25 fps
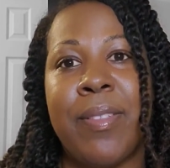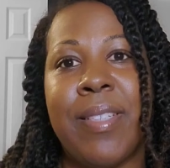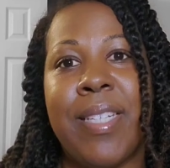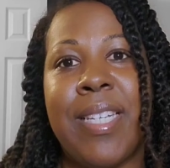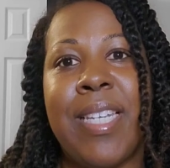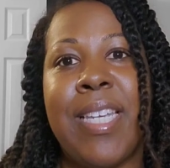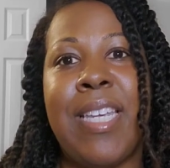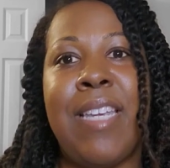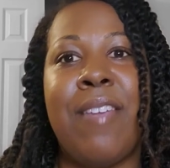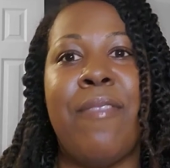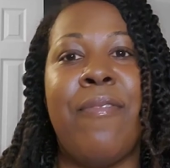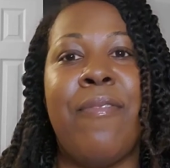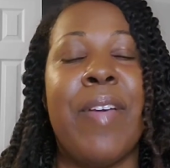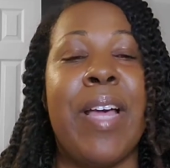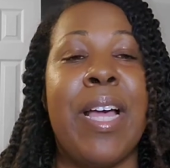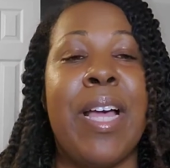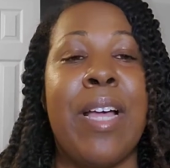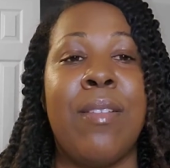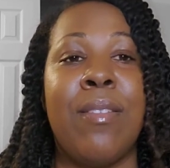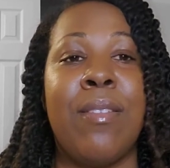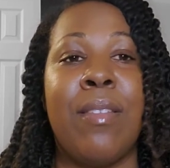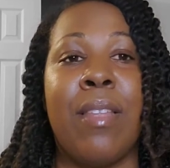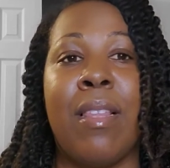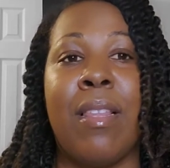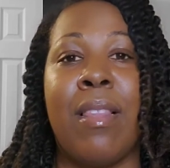He
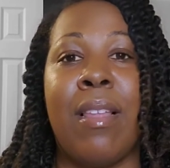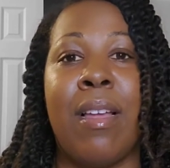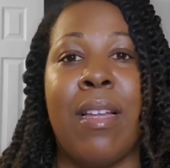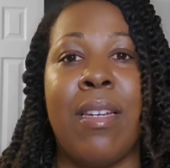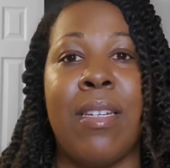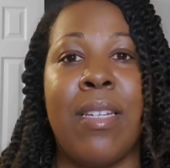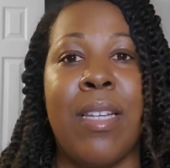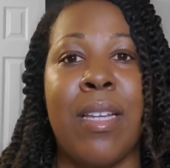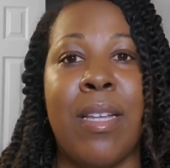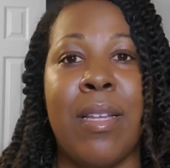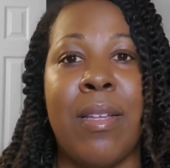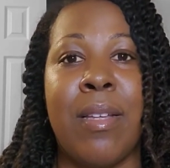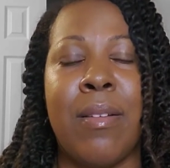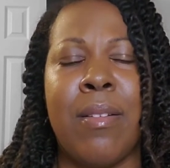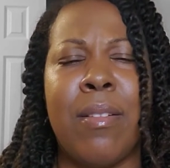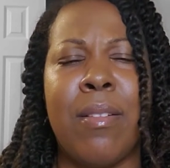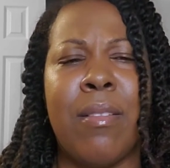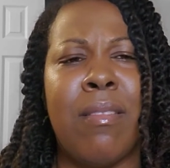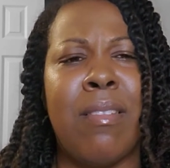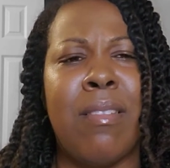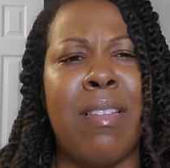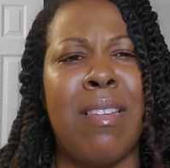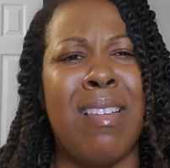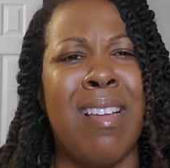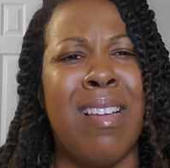found
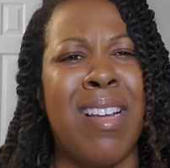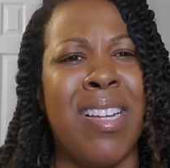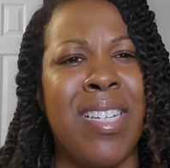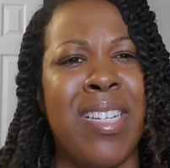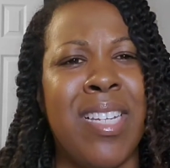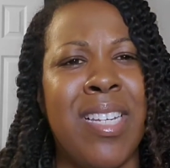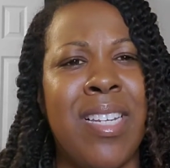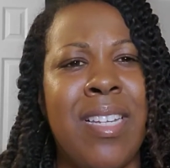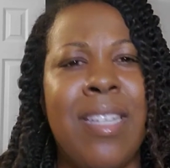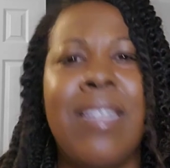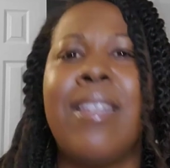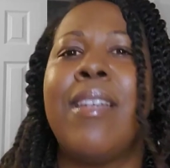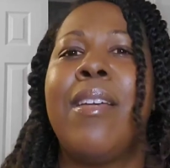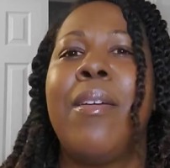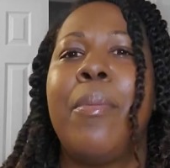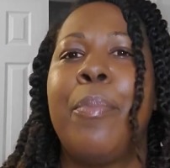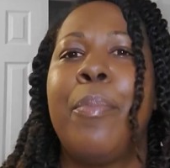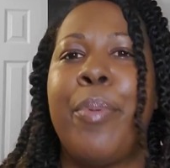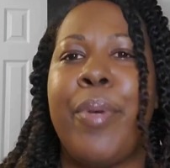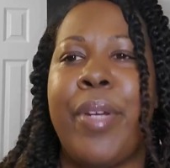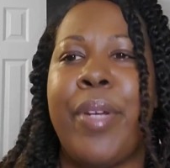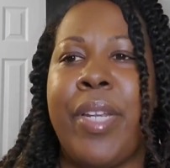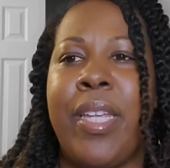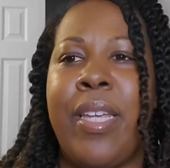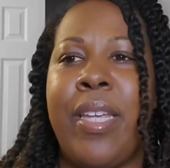Lalani
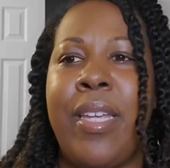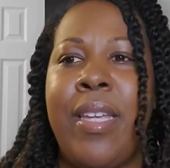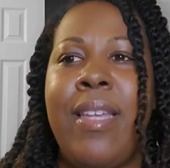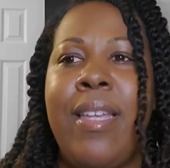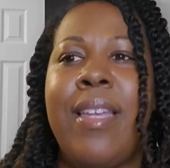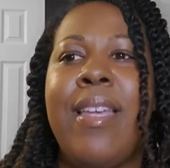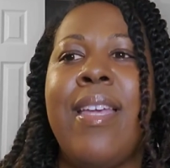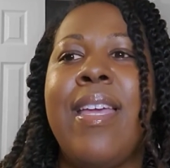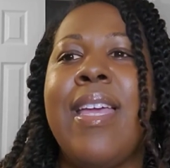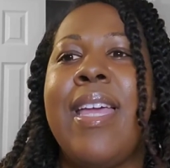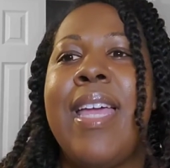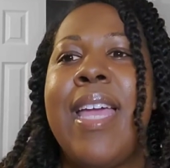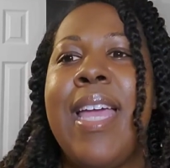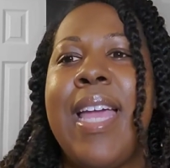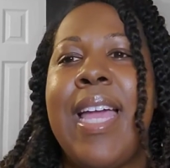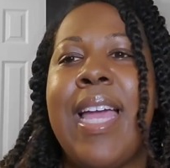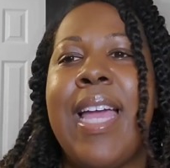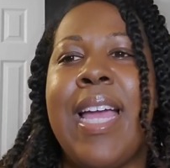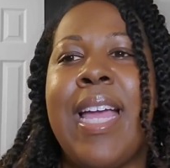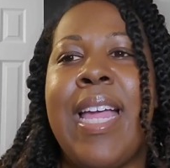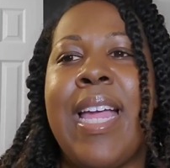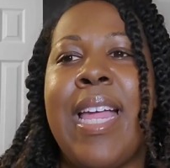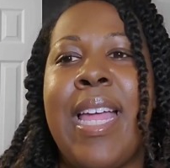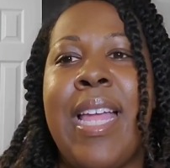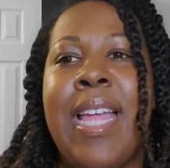pretty
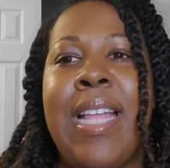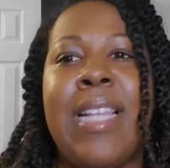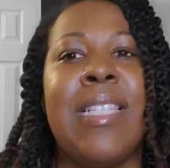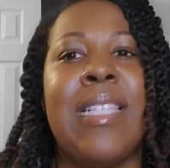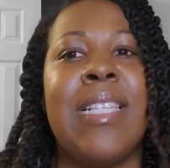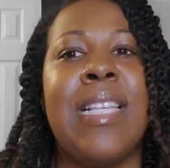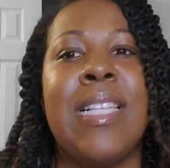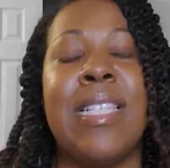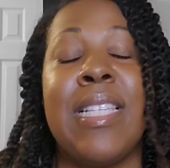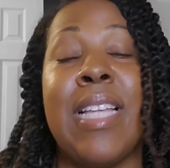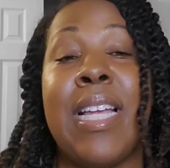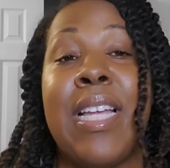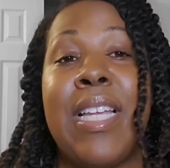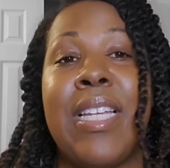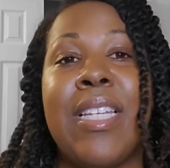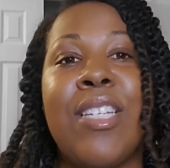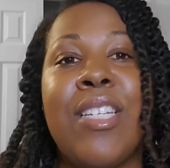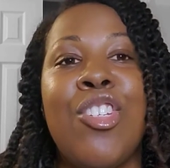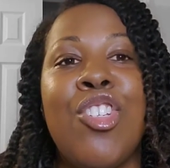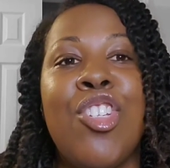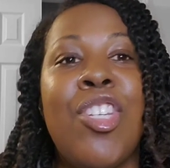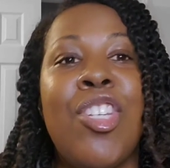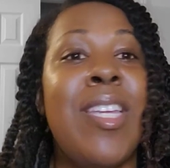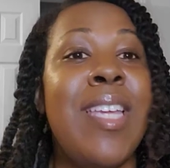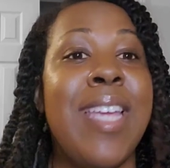and says that
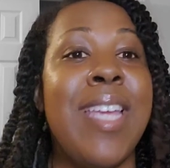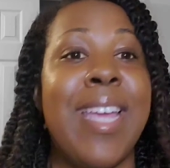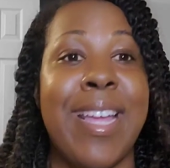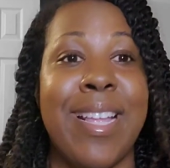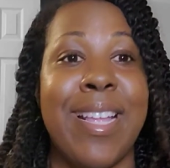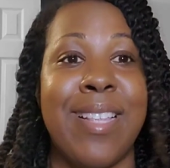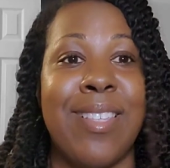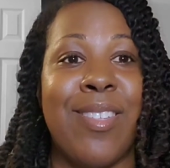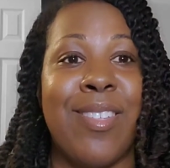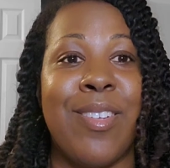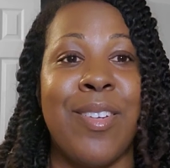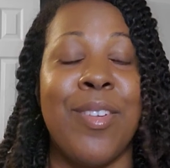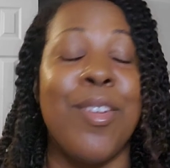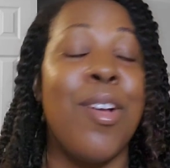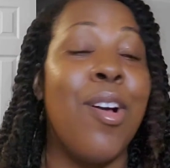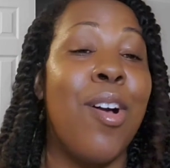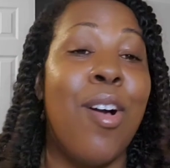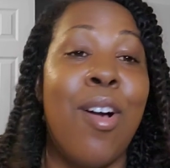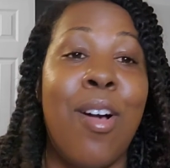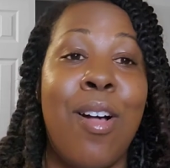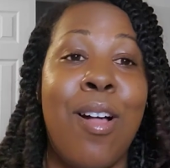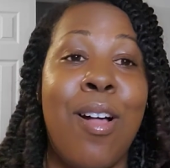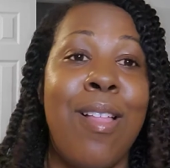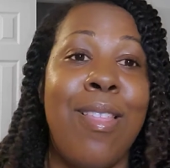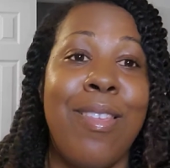she answered
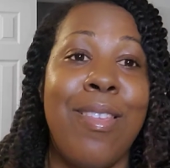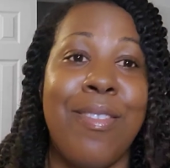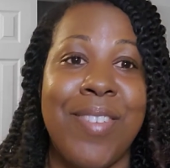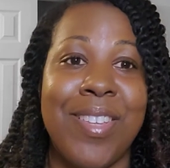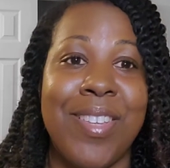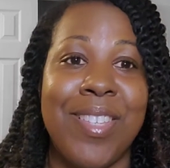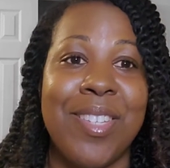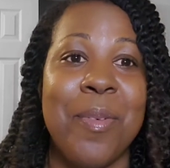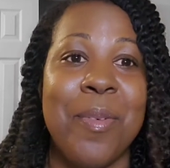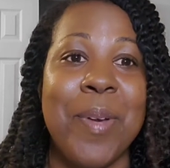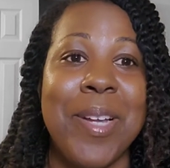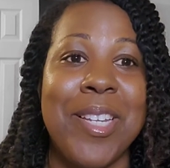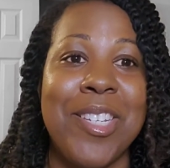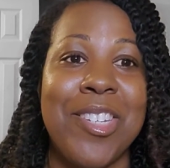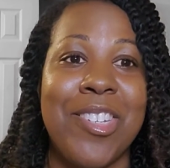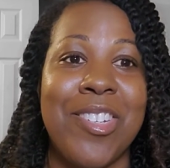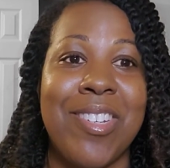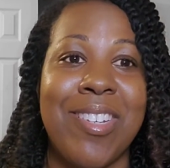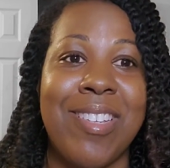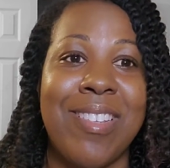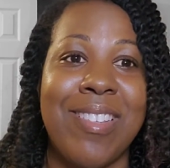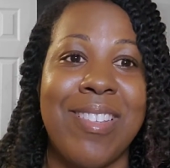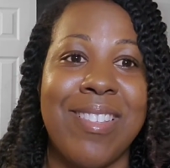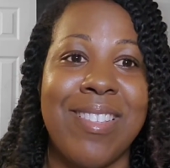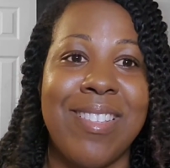all of his
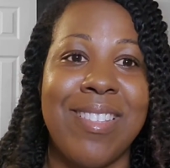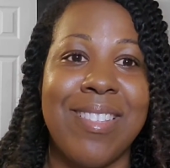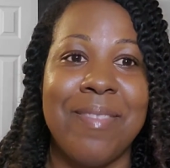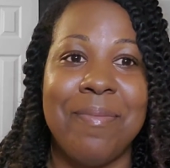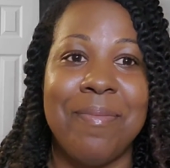questions.